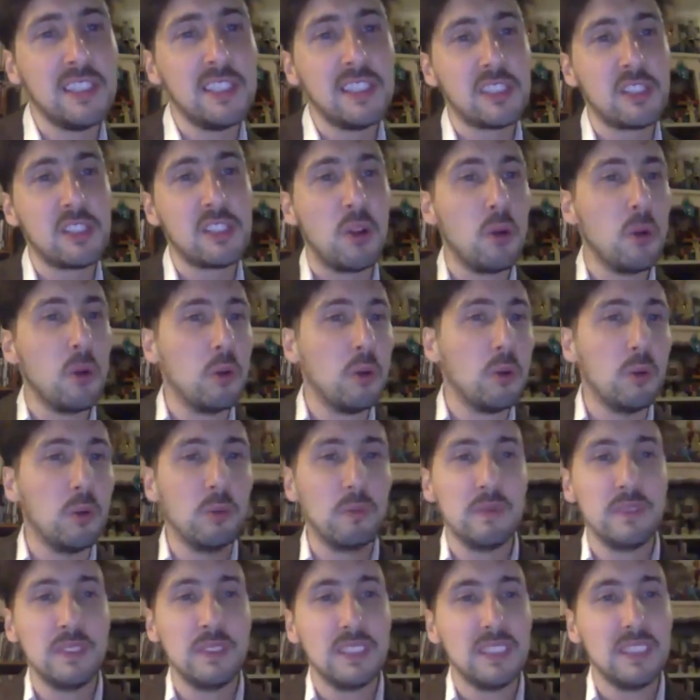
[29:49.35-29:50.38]
So,
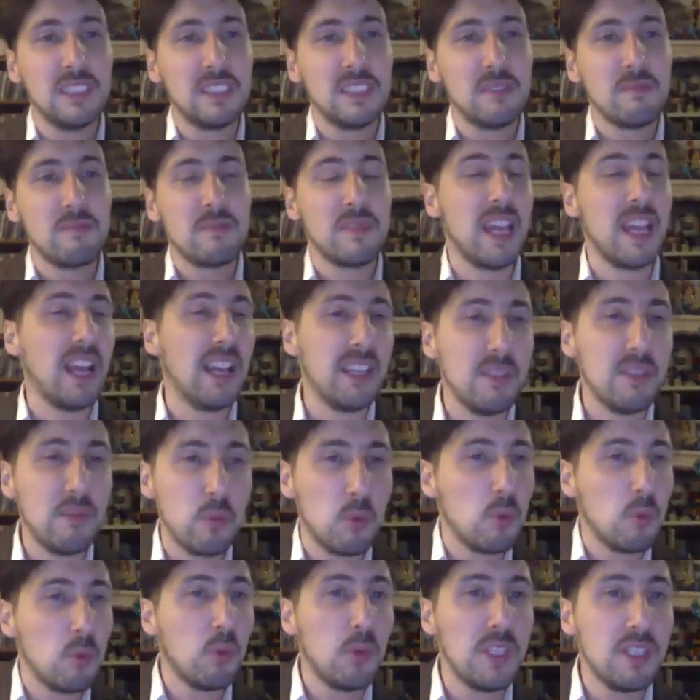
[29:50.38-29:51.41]
yeah,
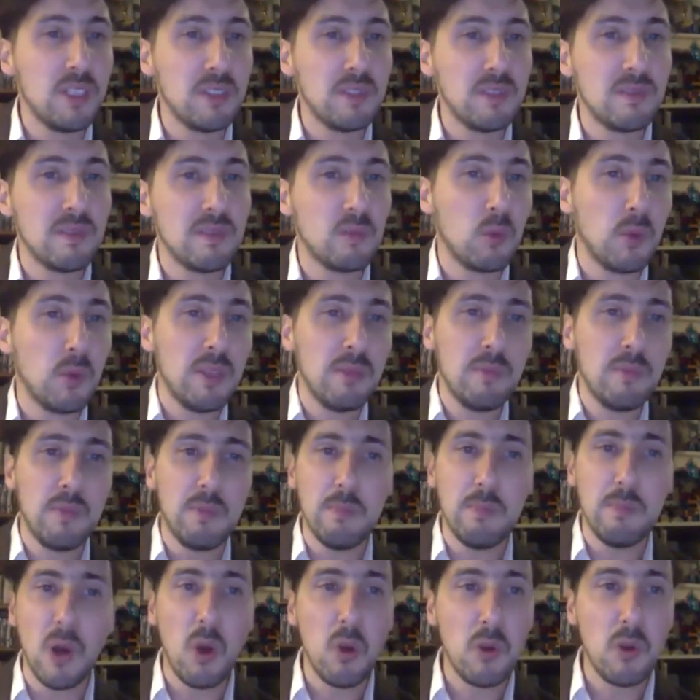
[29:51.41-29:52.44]
we
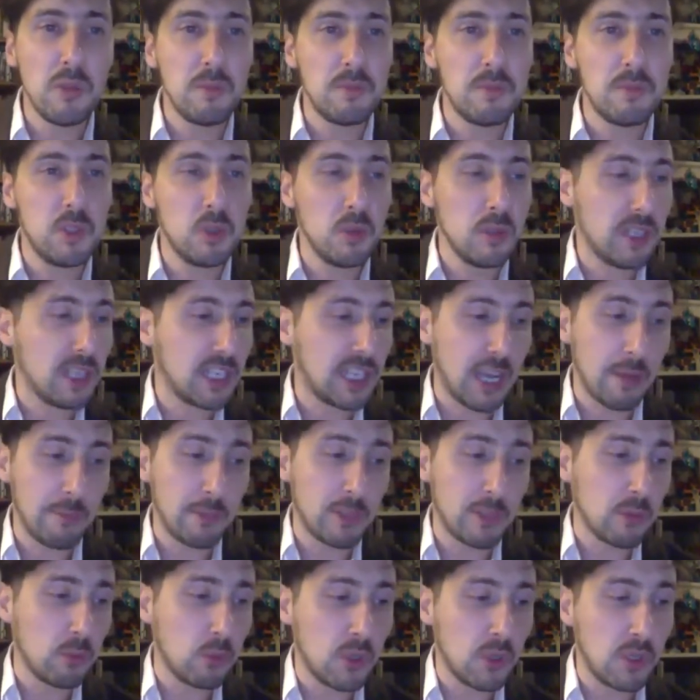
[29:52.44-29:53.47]
both do the
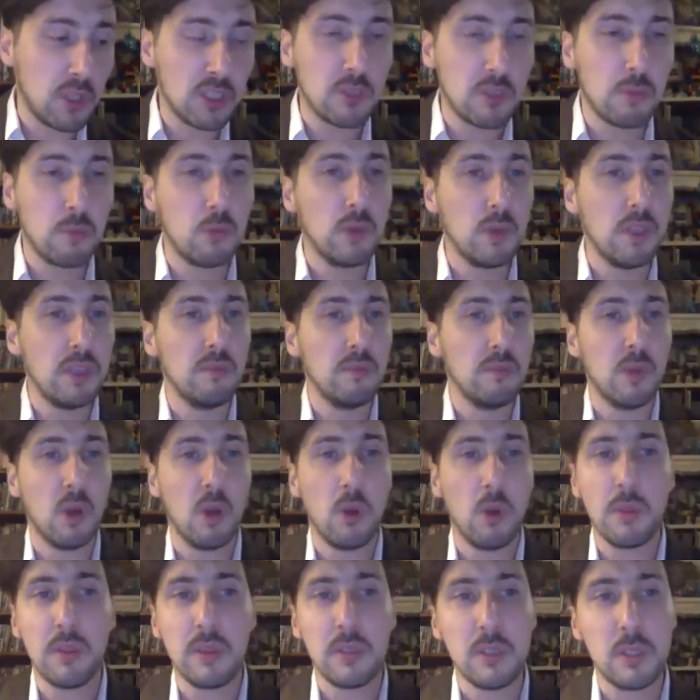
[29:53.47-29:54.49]
camera work, we
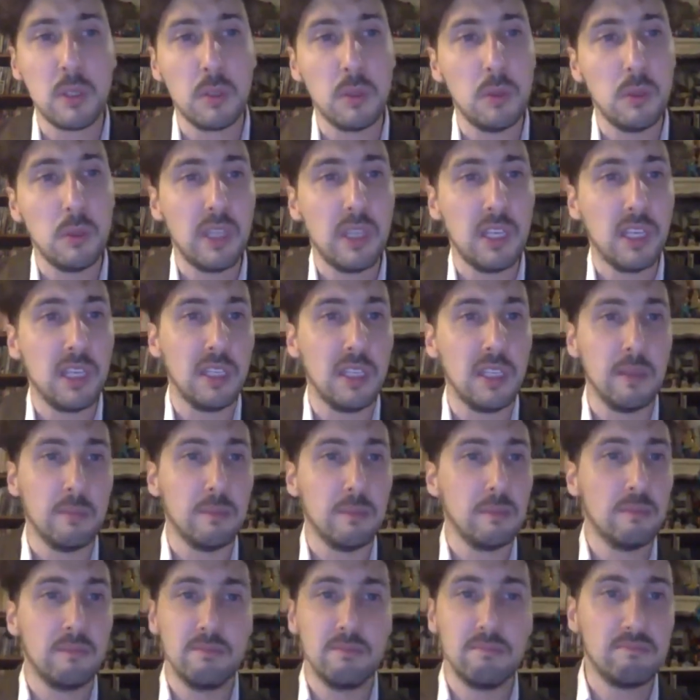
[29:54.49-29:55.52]
both do the
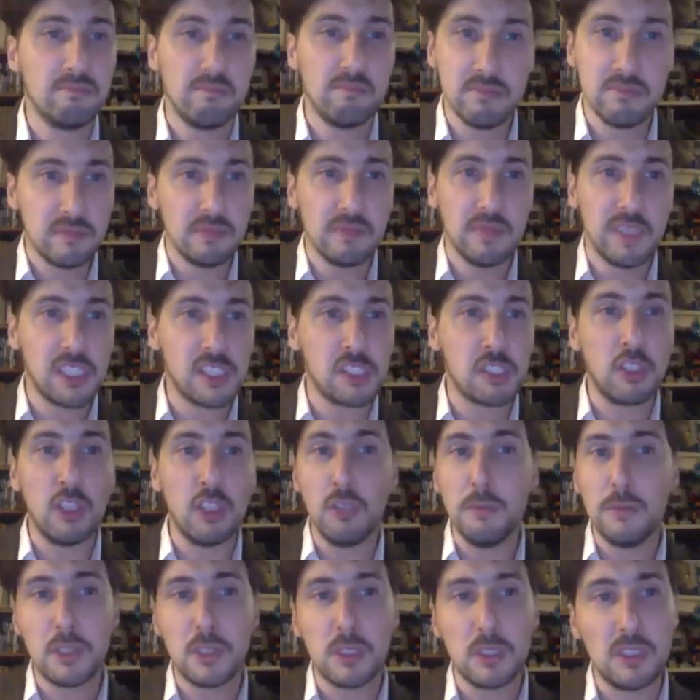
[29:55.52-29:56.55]

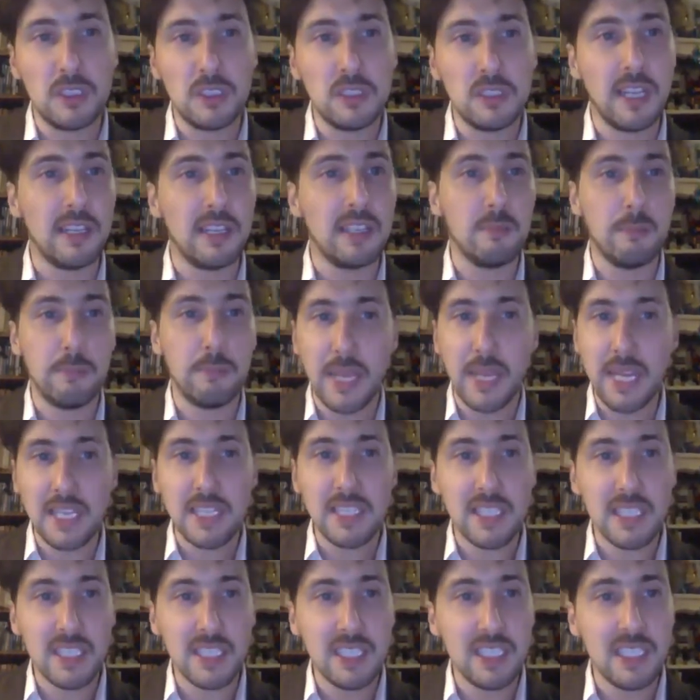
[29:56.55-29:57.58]
sculpture and
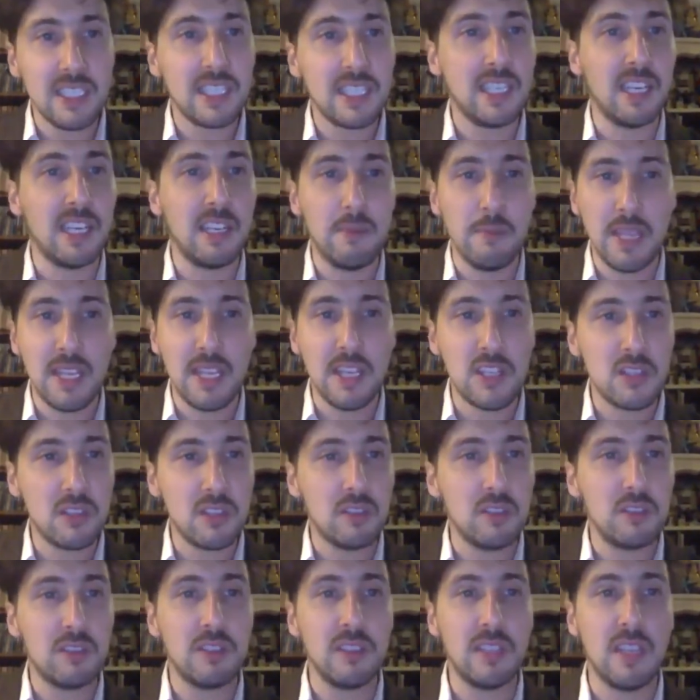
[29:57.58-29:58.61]
painting and
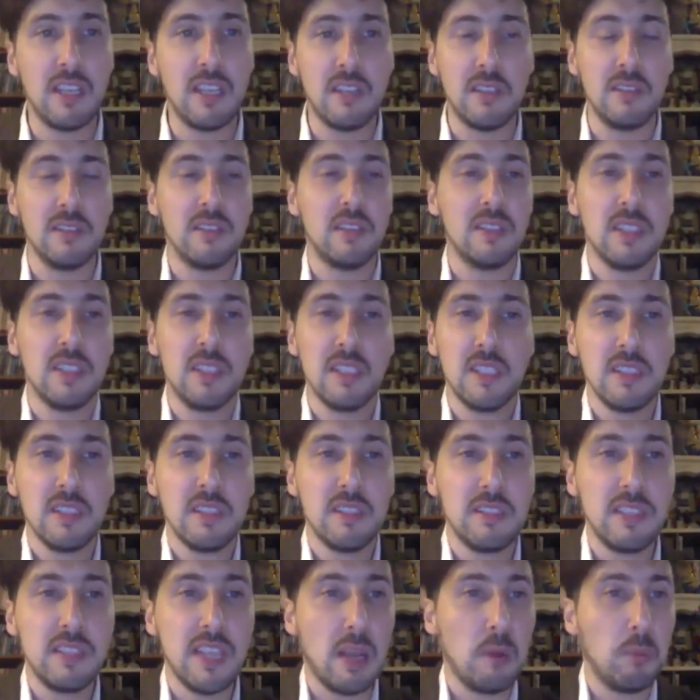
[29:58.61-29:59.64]
animation, and
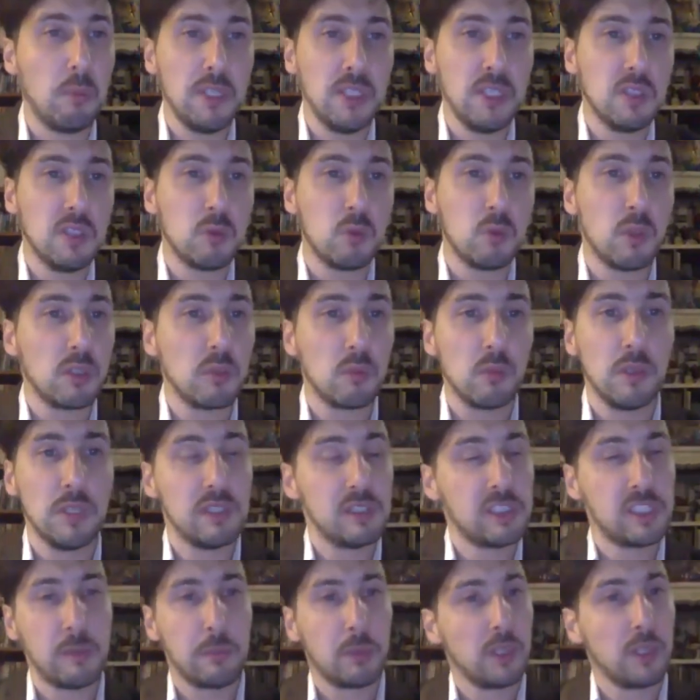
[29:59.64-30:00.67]
yeah, we don't work with
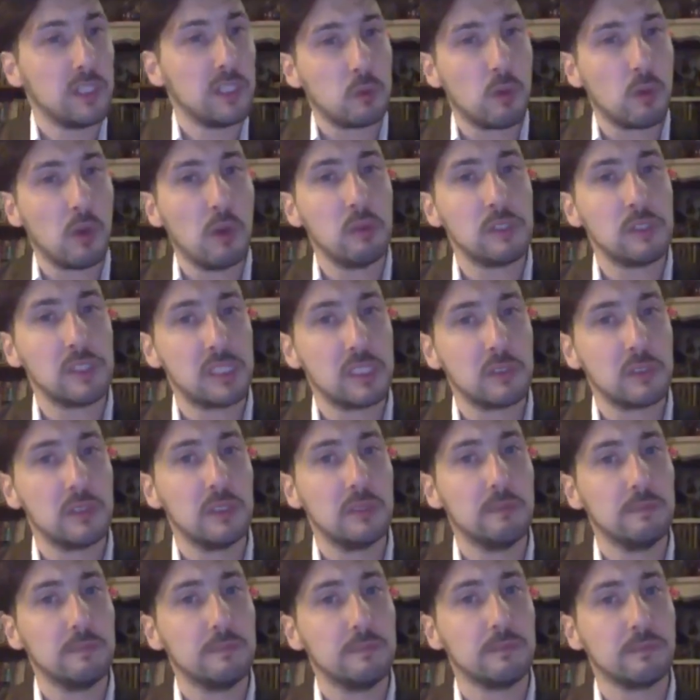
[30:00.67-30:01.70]
separate roles
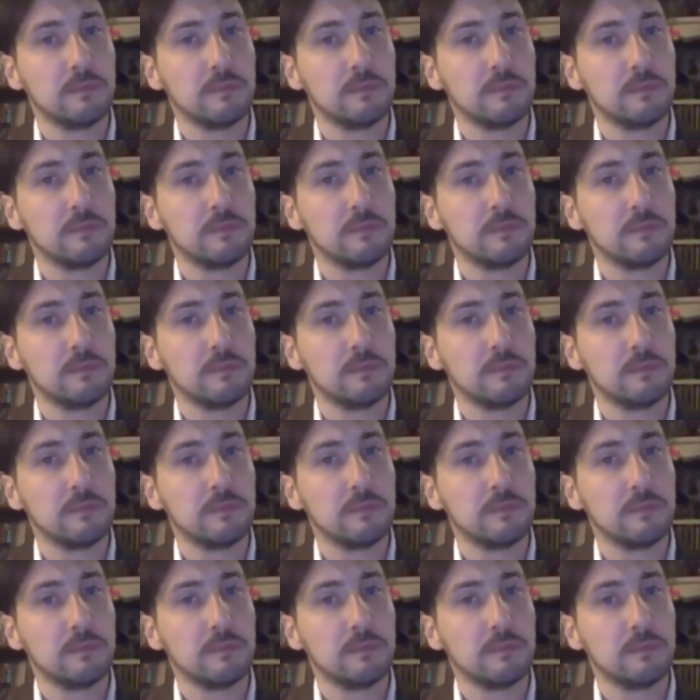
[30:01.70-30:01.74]
actually.